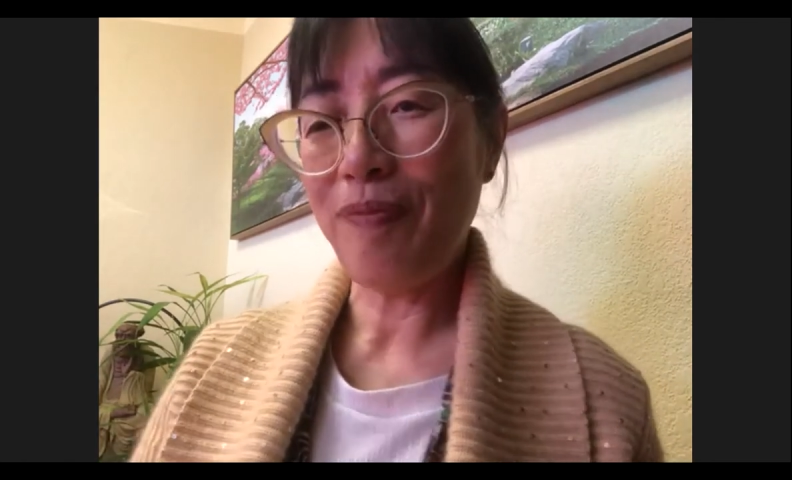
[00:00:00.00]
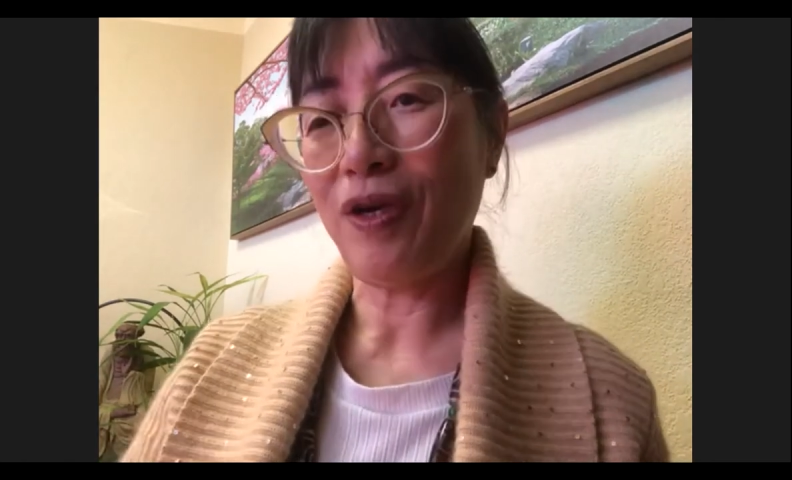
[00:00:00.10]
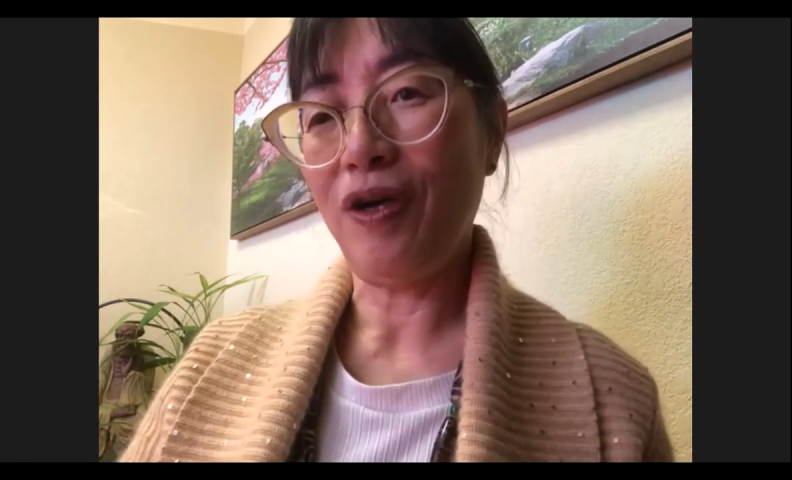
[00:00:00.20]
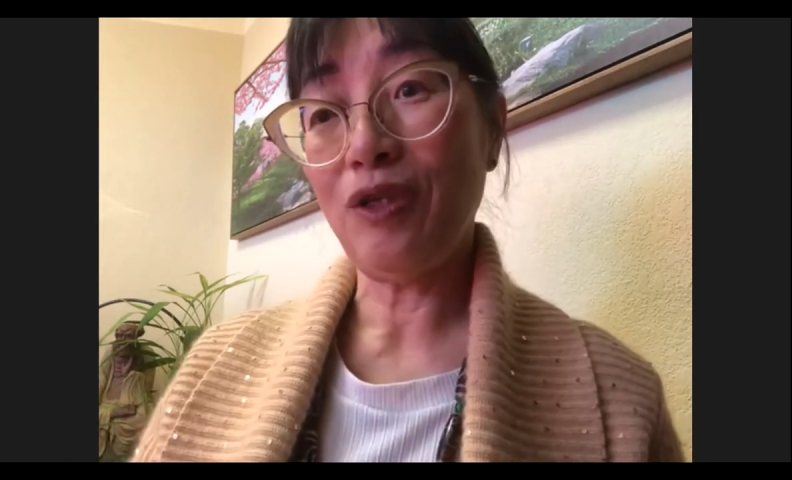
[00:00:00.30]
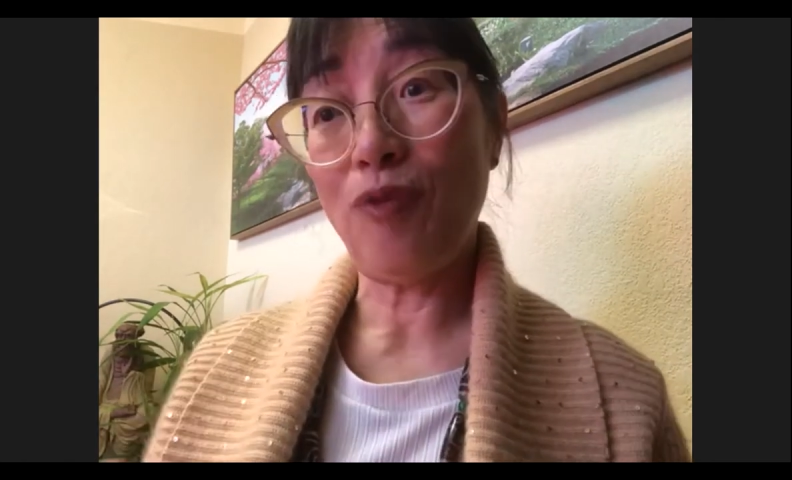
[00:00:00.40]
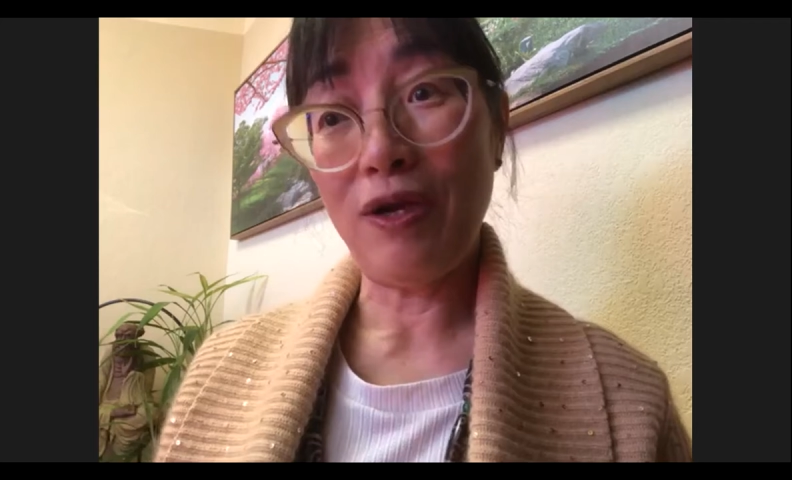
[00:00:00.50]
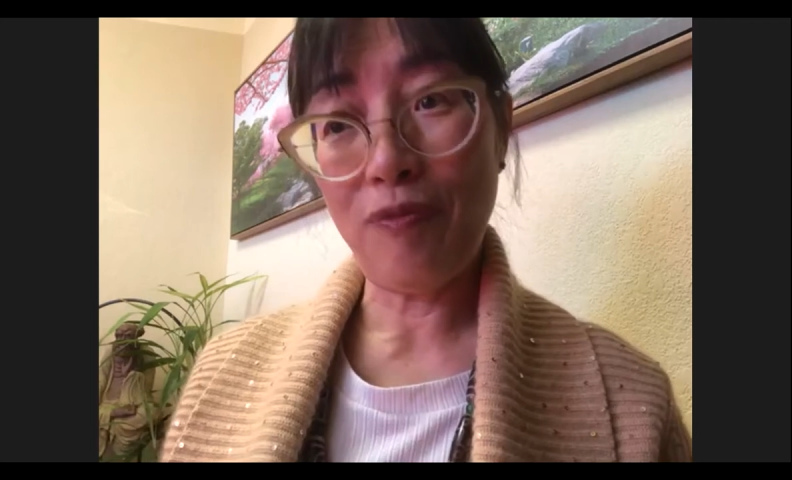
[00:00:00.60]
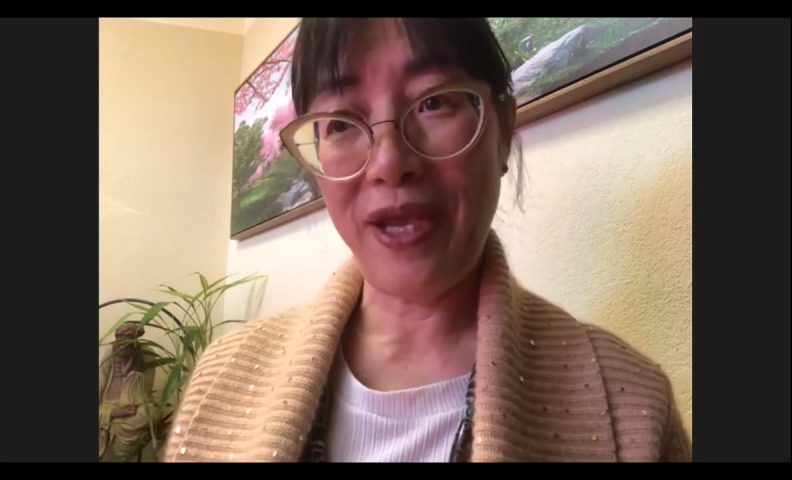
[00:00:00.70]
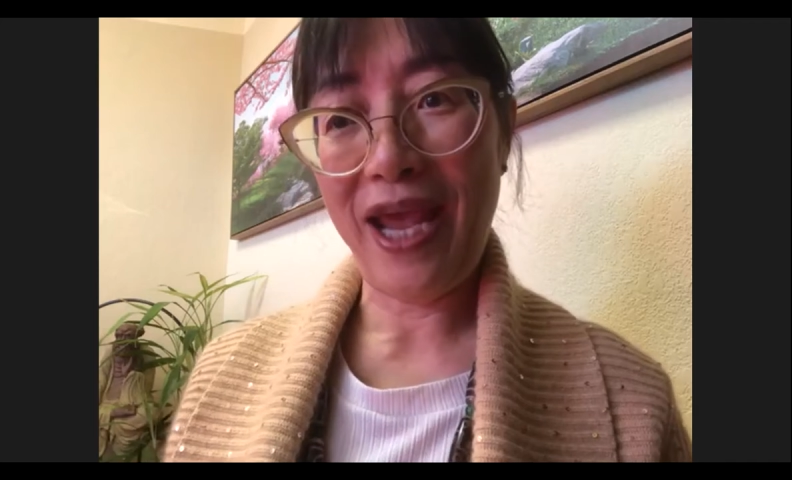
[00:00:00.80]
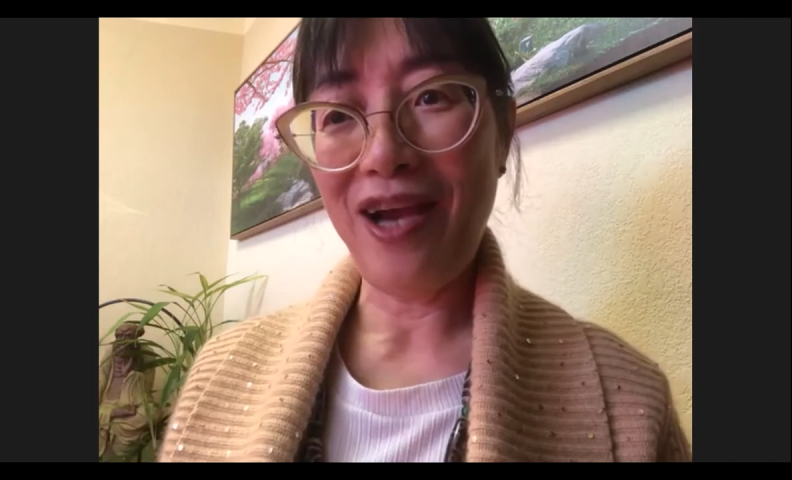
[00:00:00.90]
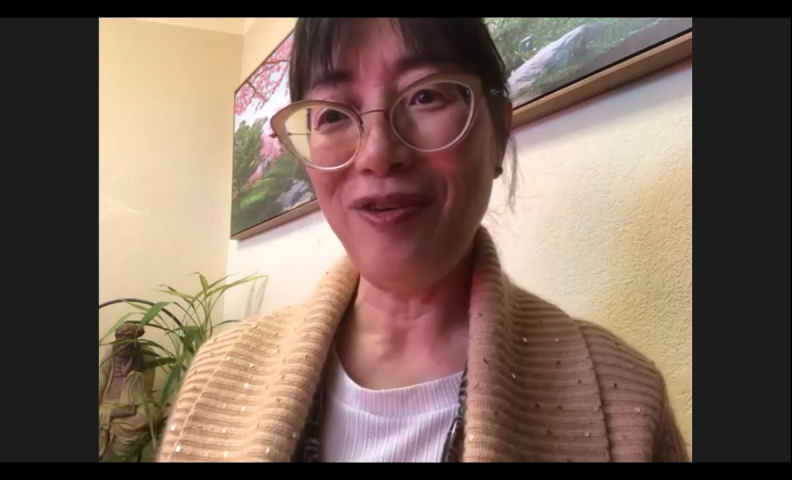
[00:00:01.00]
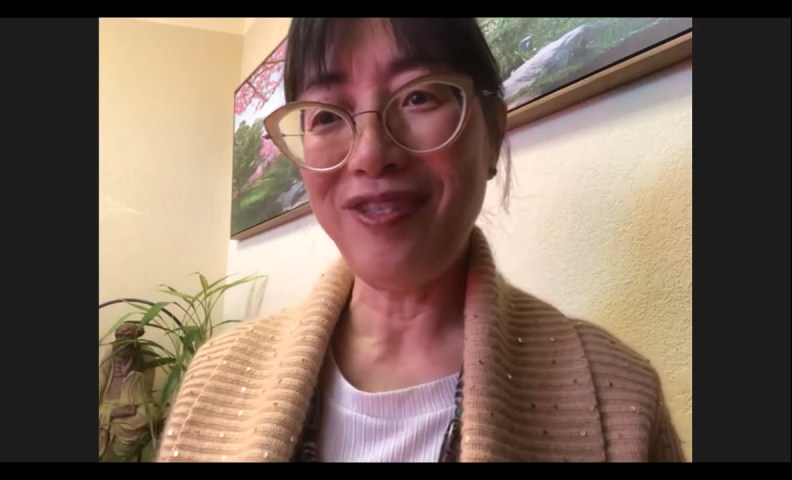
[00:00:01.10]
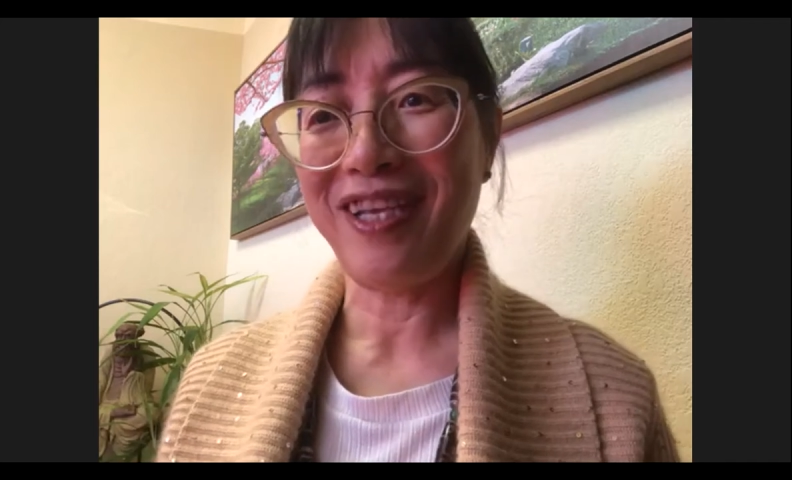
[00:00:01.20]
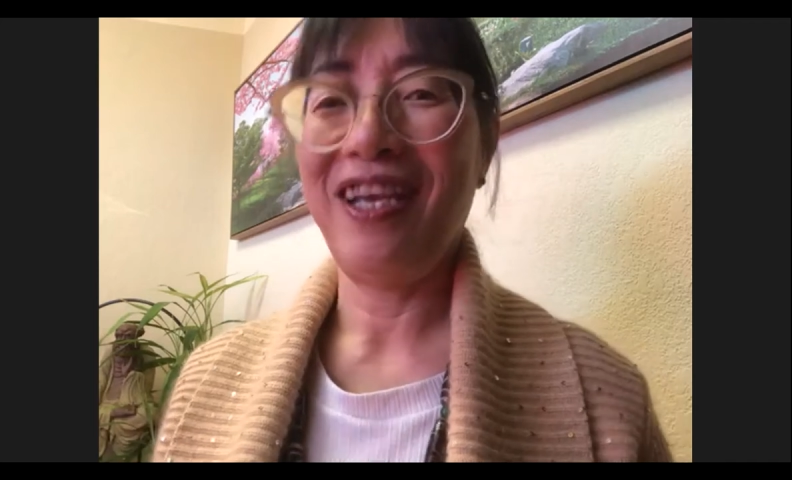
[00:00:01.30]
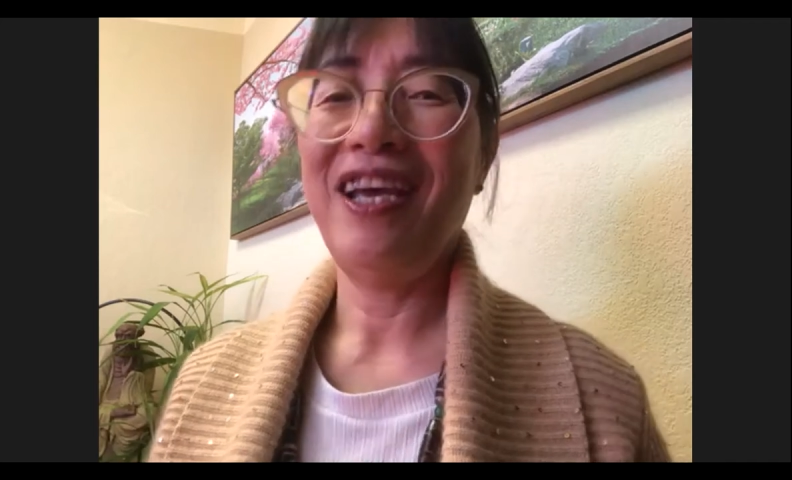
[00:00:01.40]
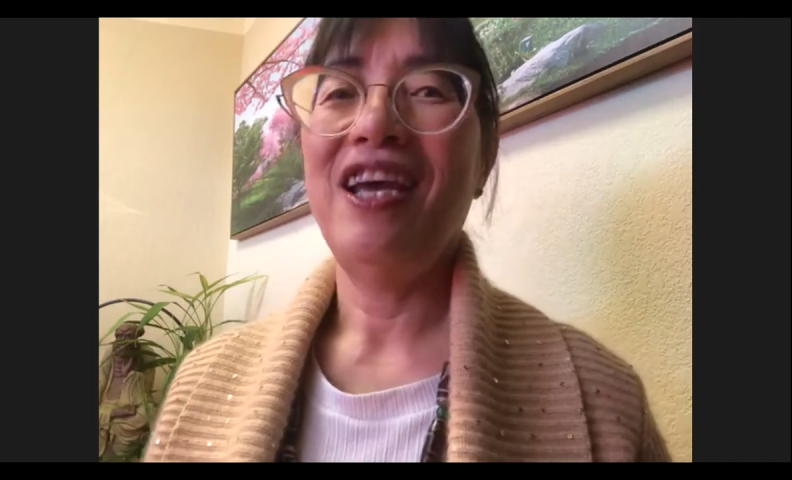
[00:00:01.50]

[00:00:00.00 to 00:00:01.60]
because we want to be healthy